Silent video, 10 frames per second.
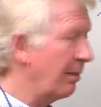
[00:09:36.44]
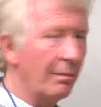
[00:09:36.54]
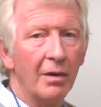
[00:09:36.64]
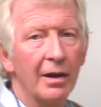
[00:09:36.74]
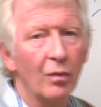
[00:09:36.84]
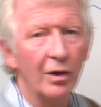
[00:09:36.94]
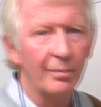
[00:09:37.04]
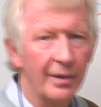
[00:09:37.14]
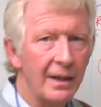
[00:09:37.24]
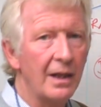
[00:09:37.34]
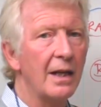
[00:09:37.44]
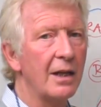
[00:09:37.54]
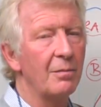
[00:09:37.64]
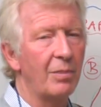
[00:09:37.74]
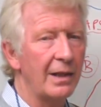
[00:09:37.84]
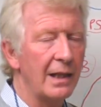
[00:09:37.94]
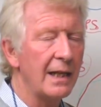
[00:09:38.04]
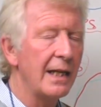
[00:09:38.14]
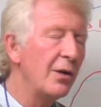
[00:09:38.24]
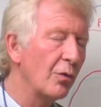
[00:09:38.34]
might well be
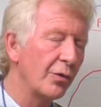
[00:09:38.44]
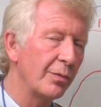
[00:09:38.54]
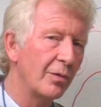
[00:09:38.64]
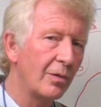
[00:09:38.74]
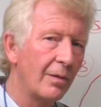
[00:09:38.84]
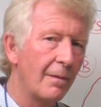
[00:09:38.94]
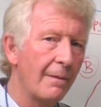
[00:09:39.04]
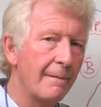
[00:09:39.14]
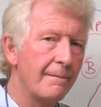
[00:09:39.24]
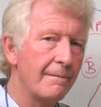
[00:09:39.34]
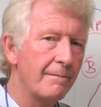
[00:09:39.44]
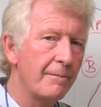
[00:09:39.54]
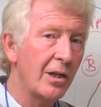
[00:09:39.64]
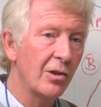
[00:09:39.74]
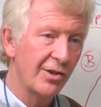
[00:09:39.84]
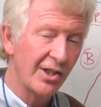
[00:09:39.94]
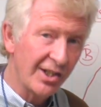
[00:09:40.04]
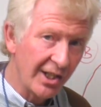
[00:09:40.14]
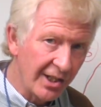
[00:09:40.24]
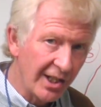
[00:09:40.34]
completely inaudible, because the
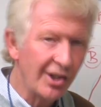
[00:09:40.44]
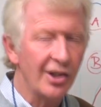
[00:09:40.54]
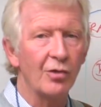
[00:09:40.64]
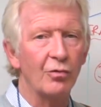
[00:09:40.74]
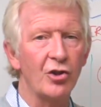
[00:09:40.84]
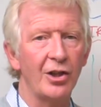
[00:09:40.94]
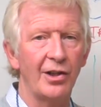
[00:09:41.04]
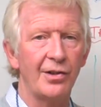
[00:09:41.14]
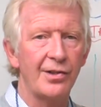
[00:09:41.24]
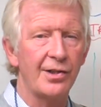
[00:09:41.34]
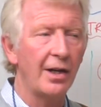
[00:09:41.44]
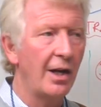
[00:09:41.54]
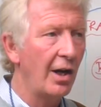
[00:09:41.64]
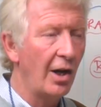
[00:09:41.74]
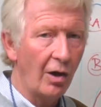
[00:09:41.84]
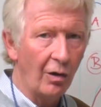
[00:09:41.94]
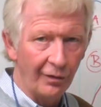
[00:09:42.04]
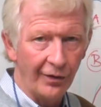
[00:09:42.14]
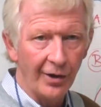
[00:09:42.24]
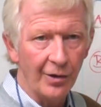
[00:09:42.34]
statistical chance
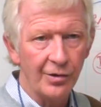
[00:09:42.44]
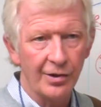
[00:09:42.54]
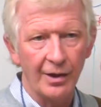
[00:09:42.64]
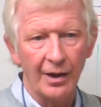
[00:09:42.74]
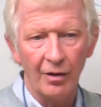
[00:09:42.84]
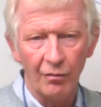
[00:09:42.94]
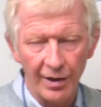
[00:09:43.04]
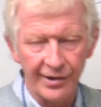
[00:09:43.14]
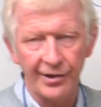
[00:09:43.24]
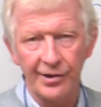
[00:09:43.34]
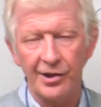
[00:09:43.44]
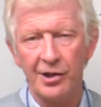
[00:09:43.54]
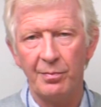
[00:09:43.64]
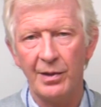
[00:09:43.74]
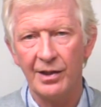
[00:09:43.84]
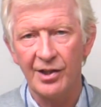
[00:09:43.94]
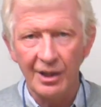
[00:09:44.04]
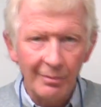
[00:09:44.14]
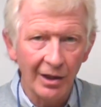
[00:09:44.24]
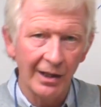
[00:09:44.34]
of those resonances being
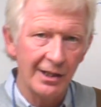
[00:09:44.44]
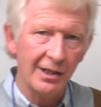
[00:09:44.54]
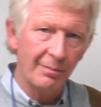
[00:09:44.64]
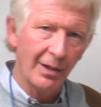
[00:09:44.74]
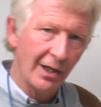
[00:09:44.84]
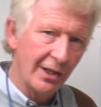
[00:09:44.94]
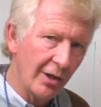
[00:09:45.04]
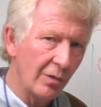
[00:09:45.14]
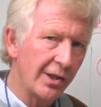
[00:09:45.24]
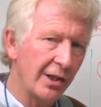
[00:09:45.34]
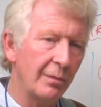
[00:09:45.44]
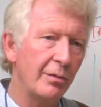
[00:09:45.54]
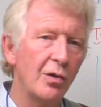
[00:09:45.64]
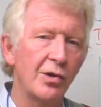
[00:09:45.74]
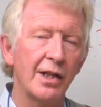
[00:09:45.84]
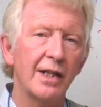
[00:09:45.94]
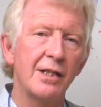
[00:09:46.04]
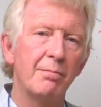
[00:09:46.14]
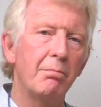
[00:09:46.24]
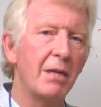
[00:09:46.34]
stimulated by notes in the music
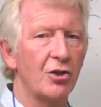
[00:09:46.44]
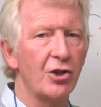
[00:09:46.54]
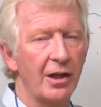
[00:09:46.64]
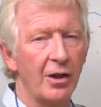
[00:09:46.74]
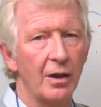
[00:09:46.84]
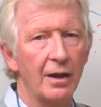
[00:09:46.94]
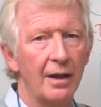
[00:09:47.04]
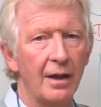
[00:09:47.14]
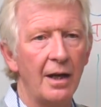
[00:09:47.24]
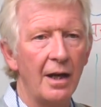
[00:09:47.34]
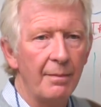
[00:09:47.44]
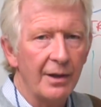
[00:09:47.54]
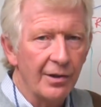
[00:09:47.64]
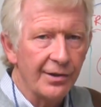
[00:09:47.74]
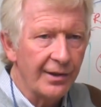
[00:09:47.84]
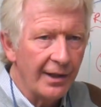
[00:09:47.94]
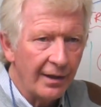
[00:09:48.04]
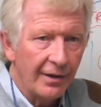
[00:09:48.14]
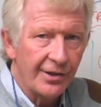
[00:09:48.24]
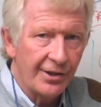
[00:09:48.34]
is much lower, because they're
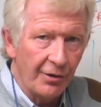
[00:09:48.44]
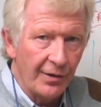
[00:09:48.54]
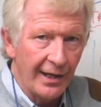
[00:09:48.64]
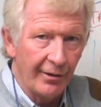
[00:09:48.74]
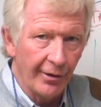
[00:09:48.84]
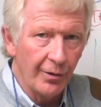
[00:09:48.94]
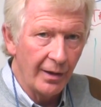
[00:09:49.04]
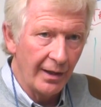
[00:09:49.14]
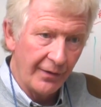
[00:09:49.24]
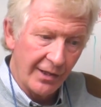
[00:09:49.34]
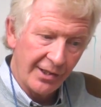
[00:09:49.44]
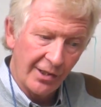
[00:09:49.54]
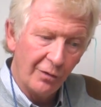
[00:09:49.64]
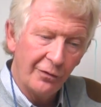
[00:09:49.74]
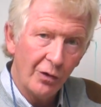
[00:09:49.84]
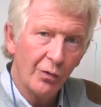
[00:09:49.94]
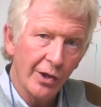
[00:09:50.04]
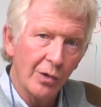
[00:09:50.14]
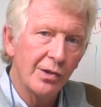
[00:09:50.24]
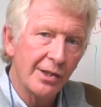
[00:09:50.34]
so narrow and there's so few
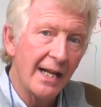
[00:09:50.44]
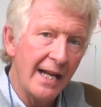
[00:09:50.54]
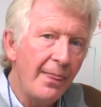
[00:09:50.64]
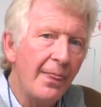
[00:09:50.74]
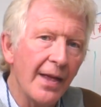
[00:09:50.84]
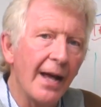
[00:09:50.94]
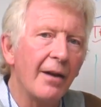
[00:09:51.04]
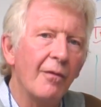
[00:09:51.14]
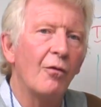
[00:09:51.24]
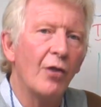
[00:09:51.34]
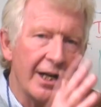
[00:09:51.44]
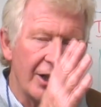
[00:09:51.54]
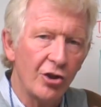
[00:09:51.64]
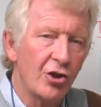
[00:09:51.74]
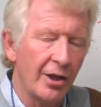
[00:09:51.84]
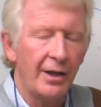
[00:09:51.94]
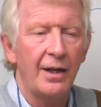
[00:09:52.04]
notes in that range